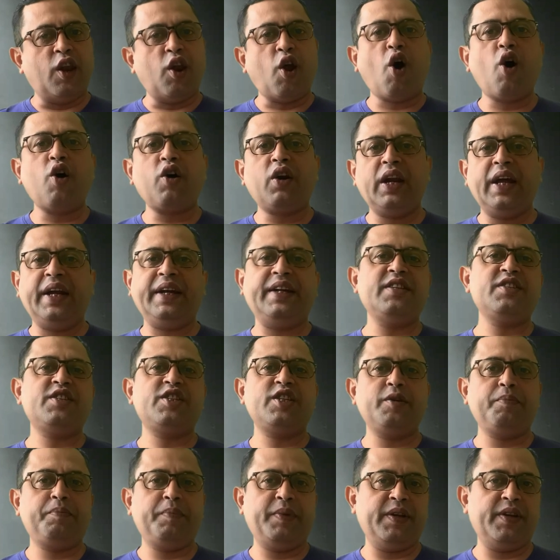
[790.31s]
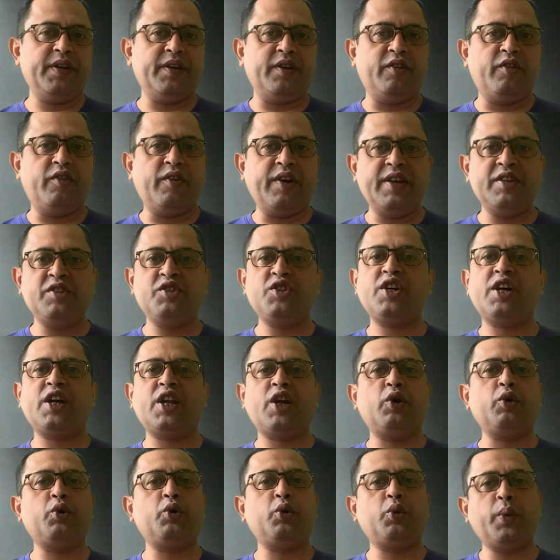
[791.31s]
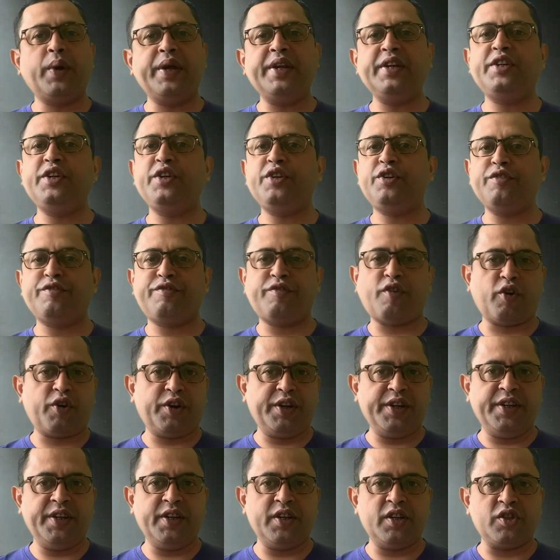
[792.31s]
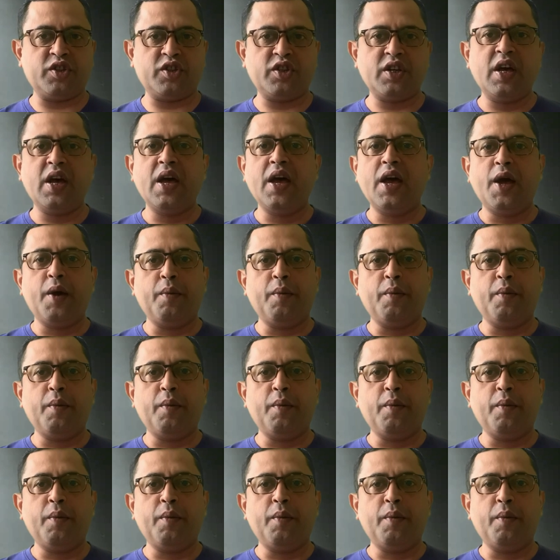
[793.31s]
long latency period ranging around 20 to 40 years